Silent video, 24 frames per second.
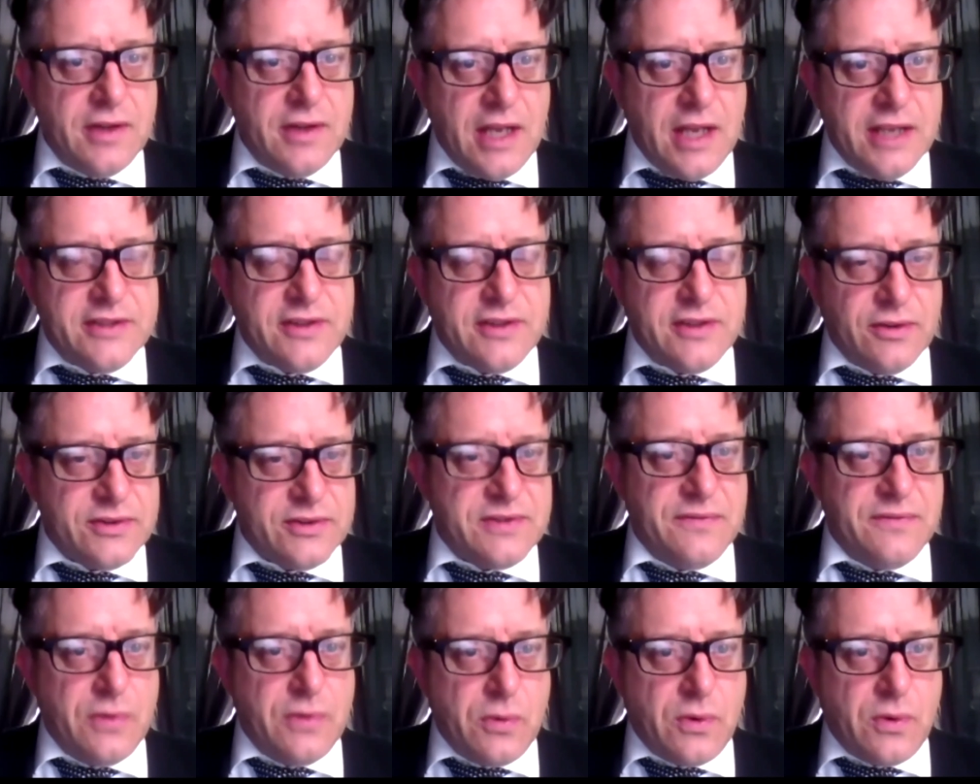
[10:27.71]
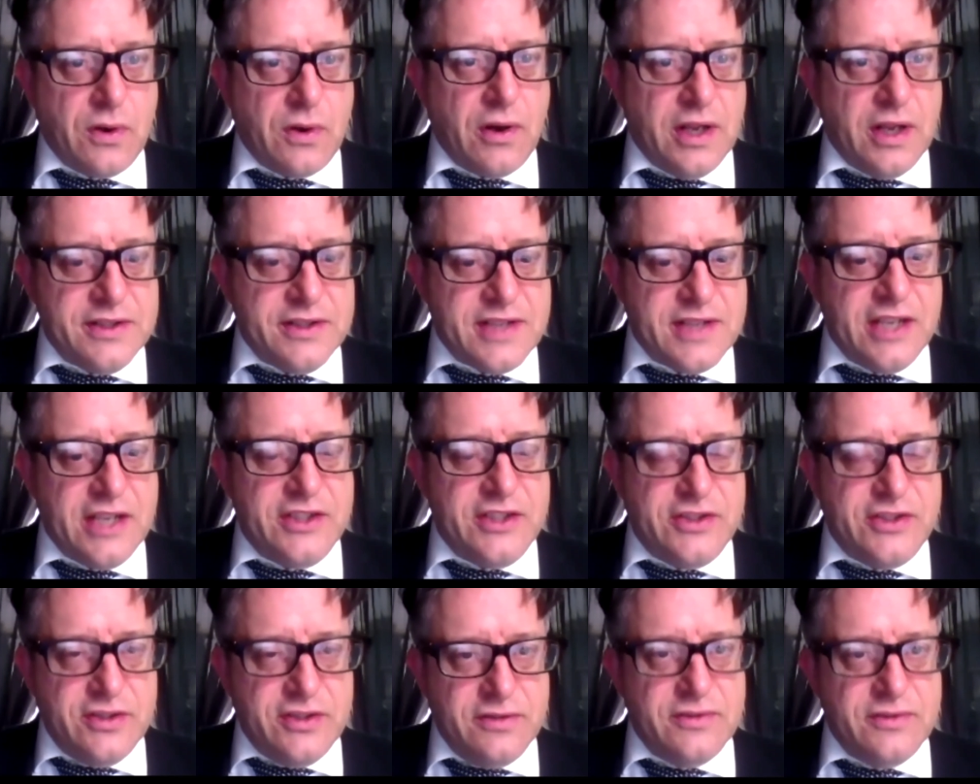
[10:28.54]
There's lots of
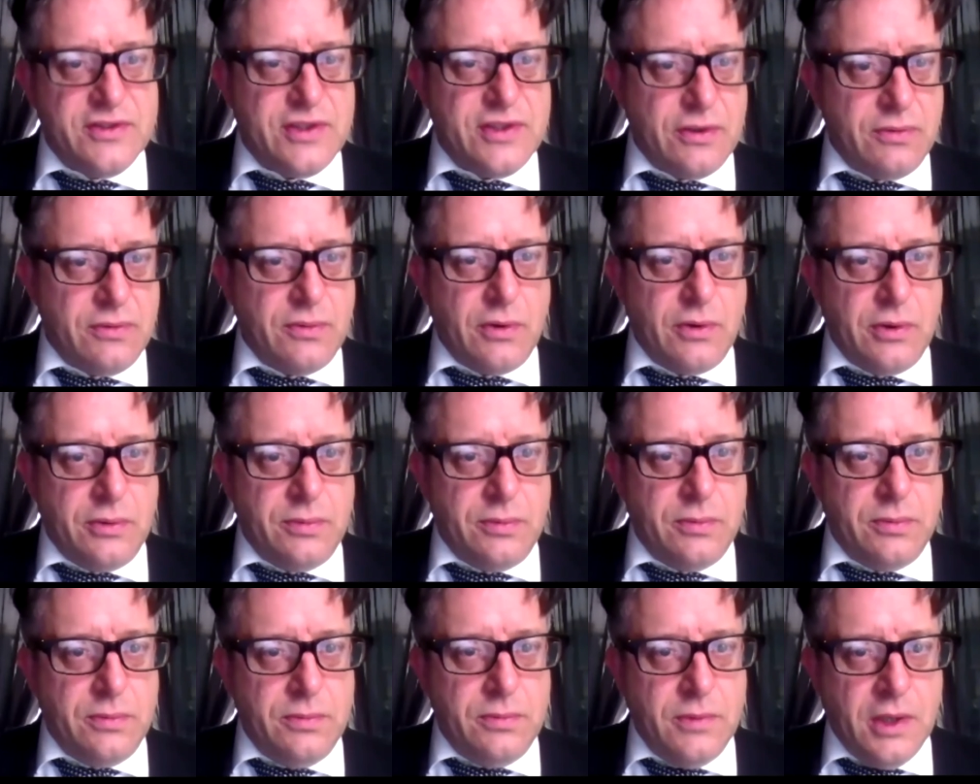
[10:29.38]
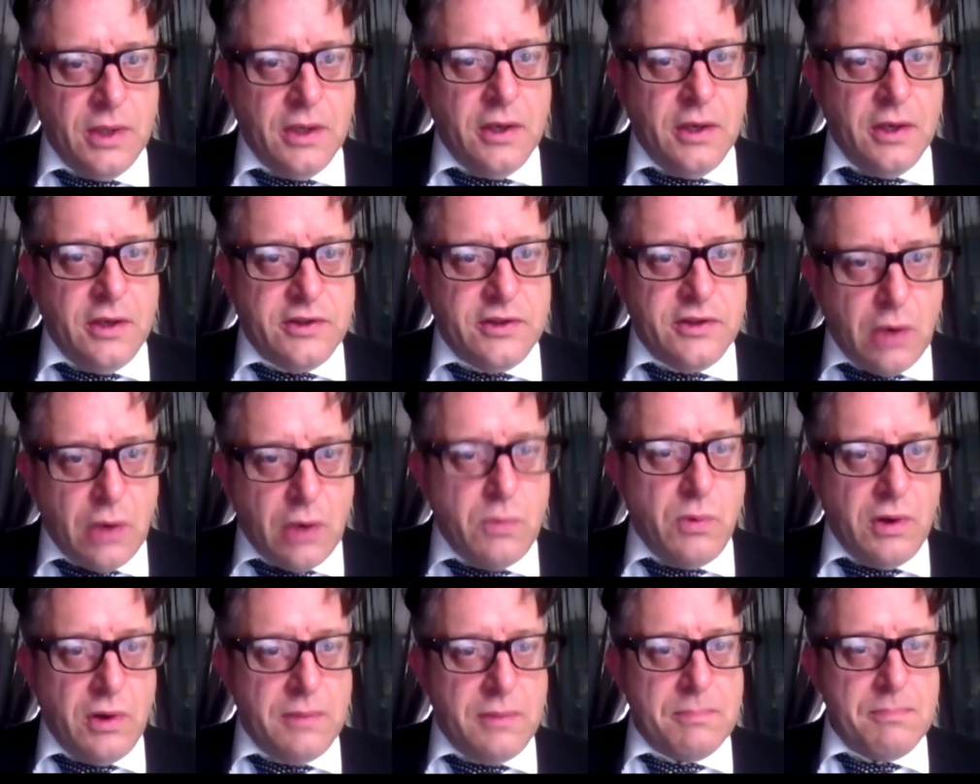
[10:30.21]
organisations who don't
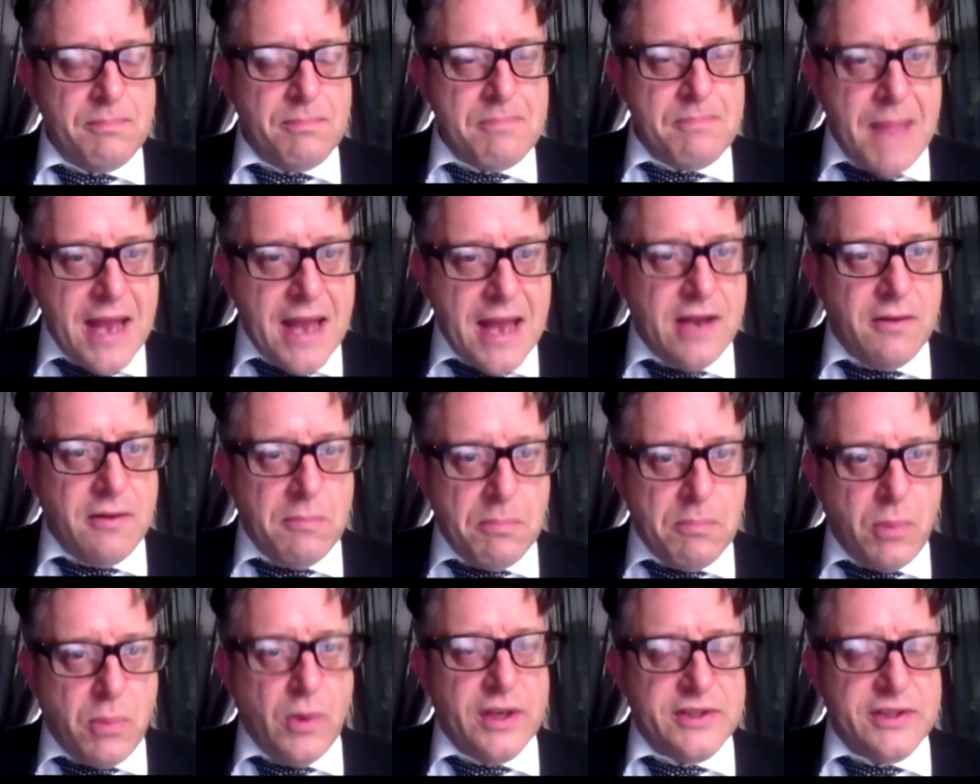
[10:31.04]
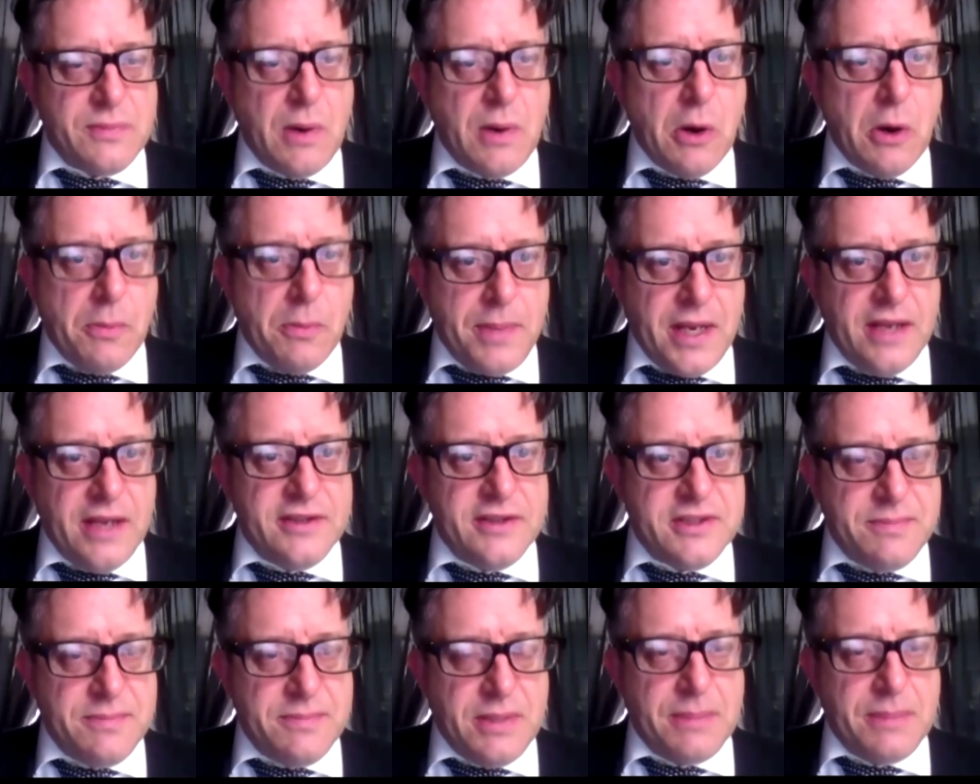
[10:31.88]
want men and boys' well-being
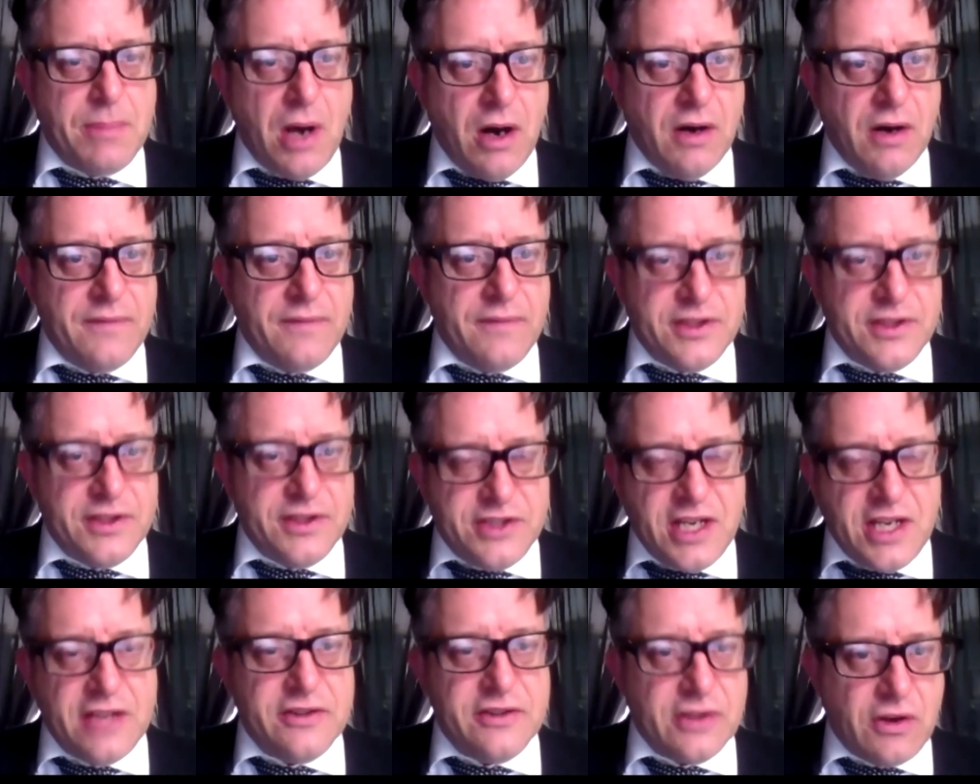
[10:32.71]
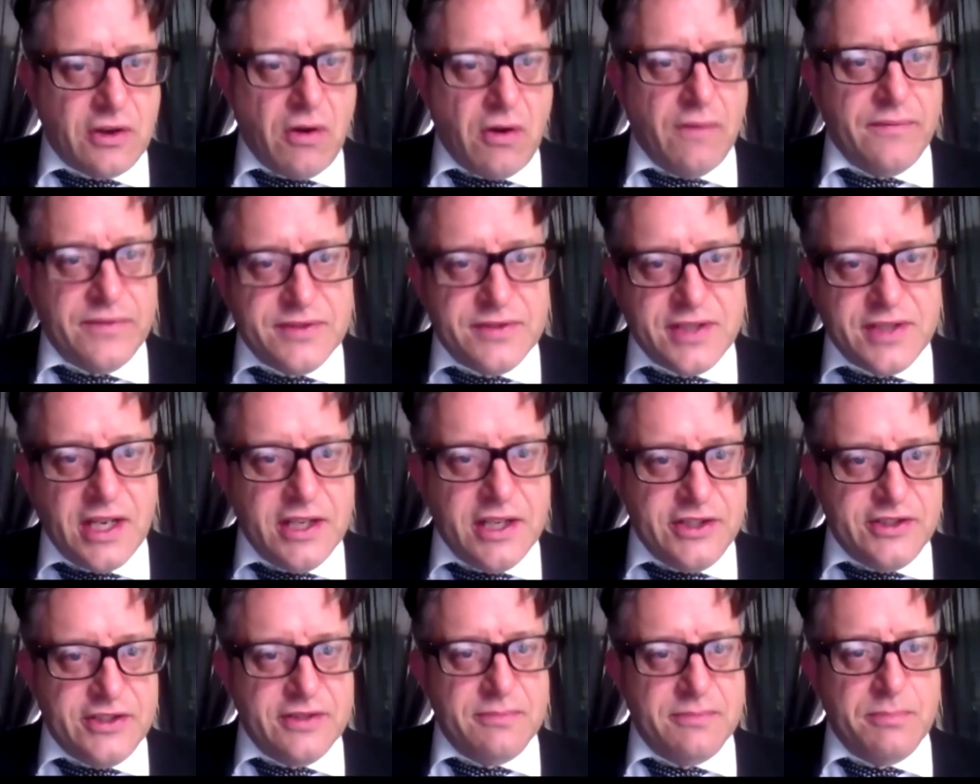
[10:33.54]
to be part of the gender
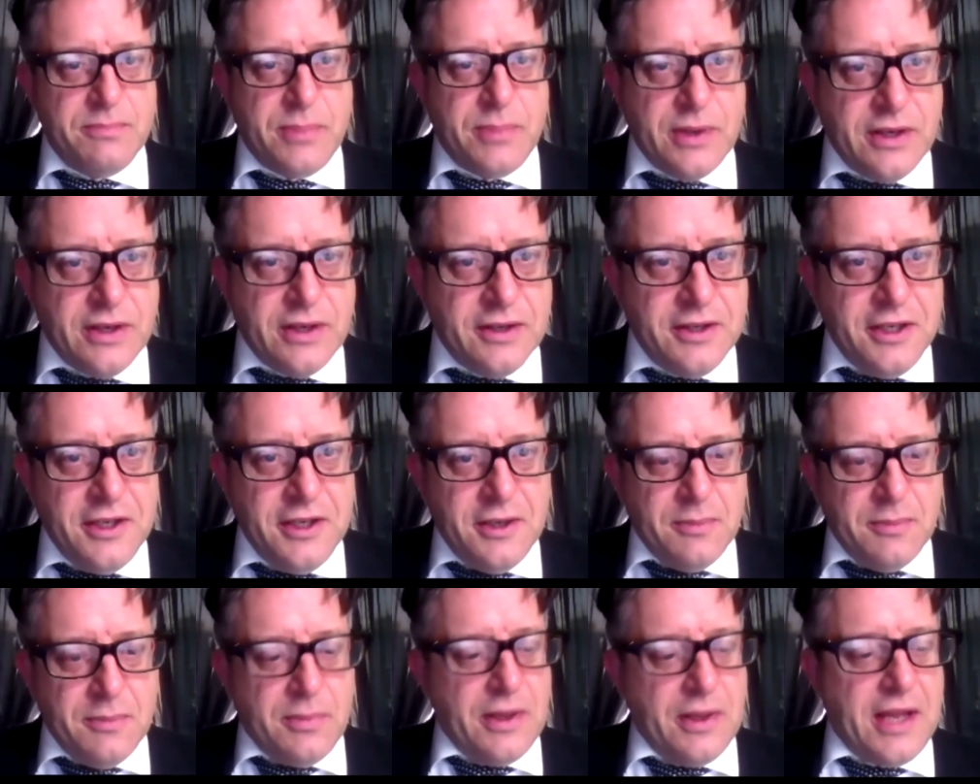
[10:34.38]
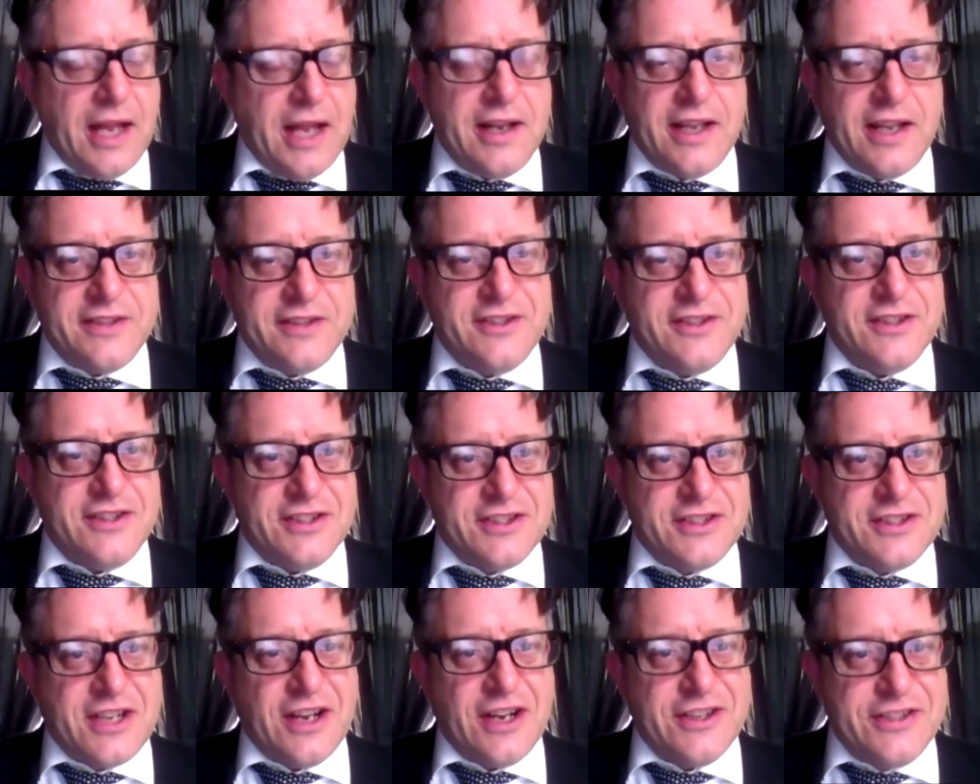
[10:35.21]
conversation, but that's a
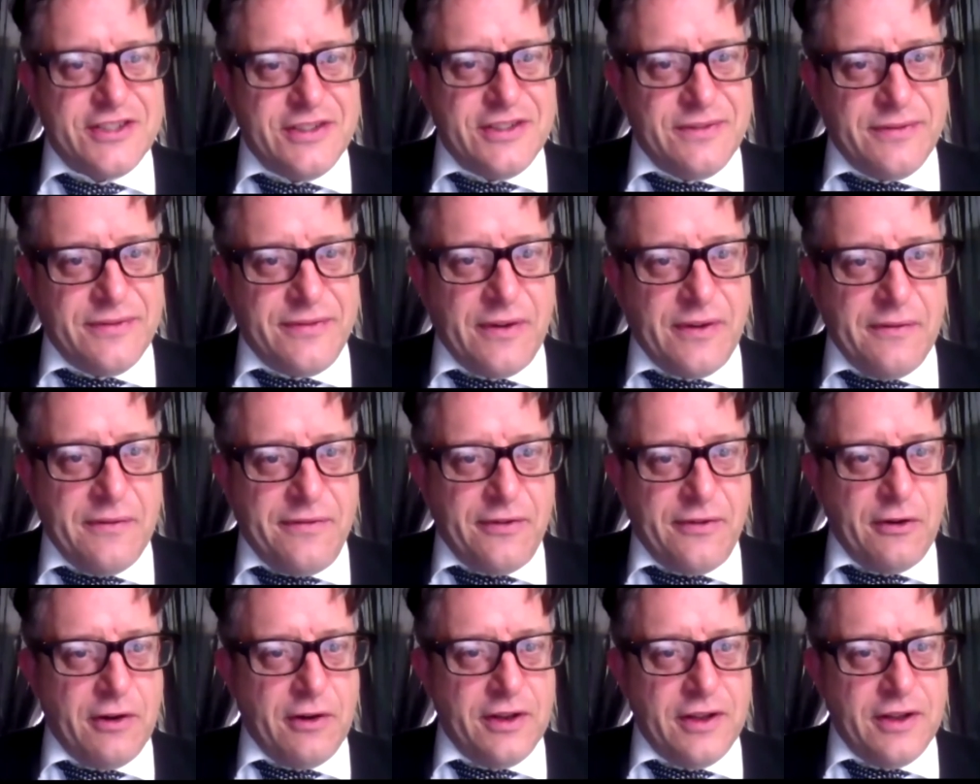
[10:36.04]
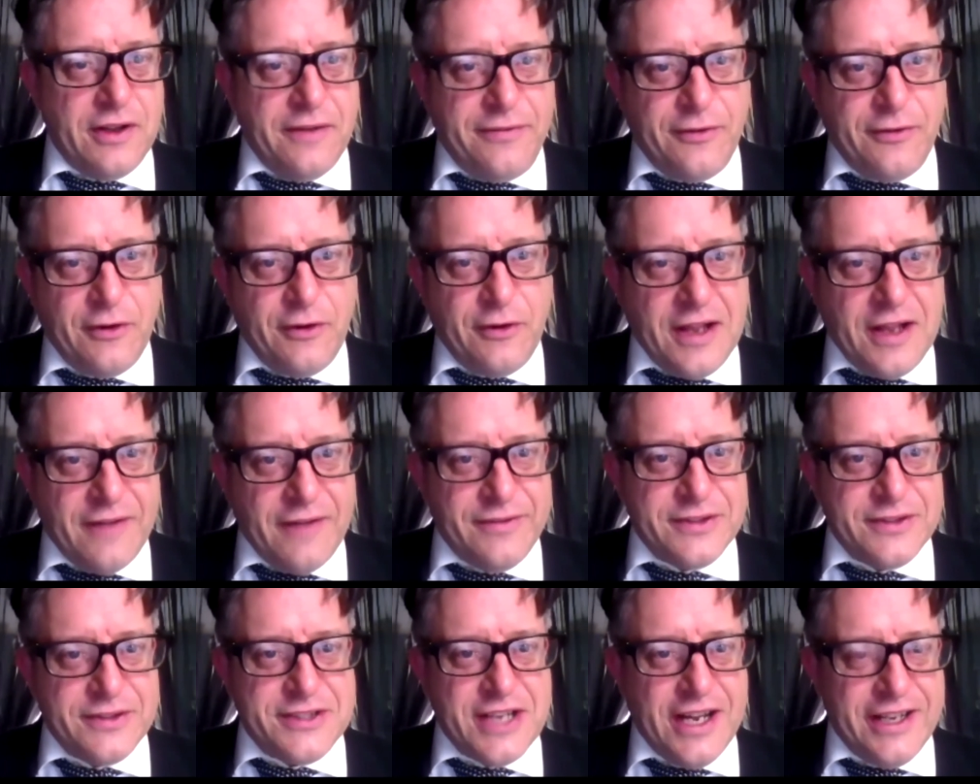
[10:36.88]
discussion for
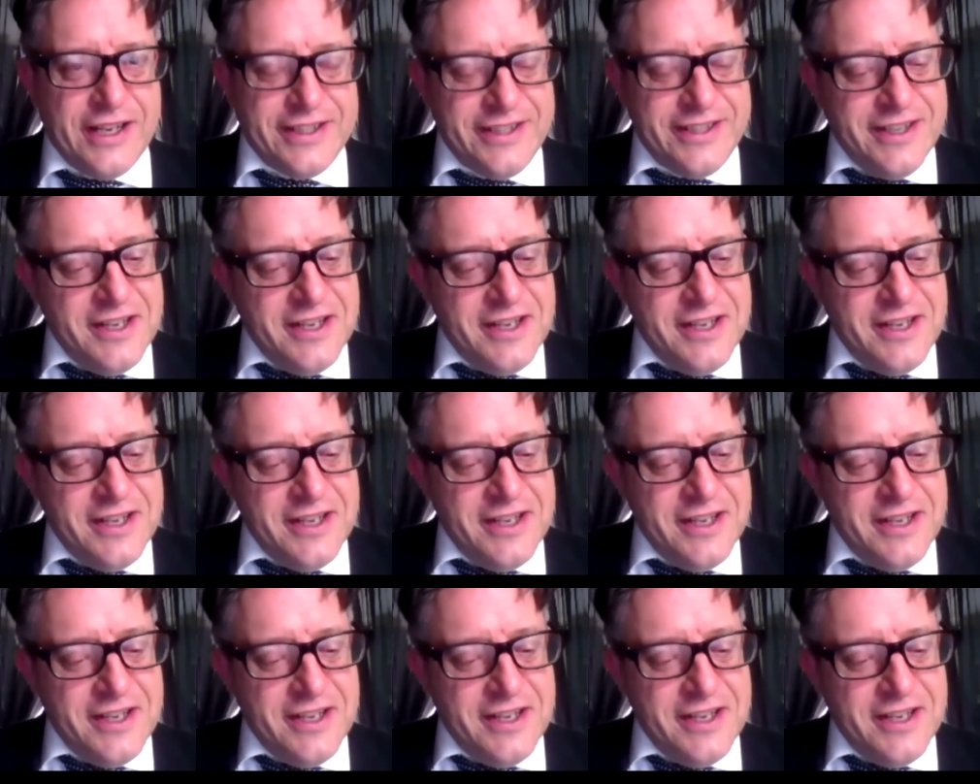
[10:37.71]
another day.